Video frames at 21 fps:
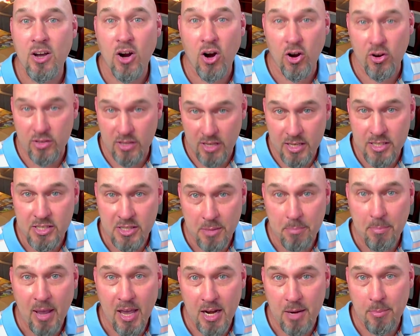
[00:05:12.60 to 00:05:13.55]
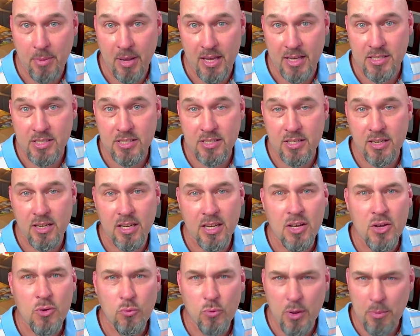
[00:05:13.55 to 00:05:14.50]
is the mana base.
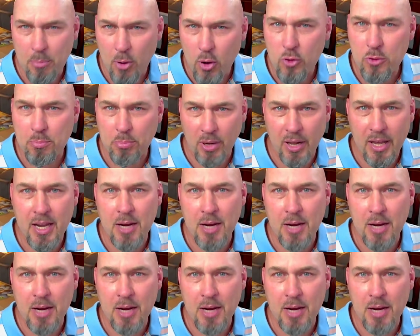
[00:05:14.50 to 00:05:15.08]
We both play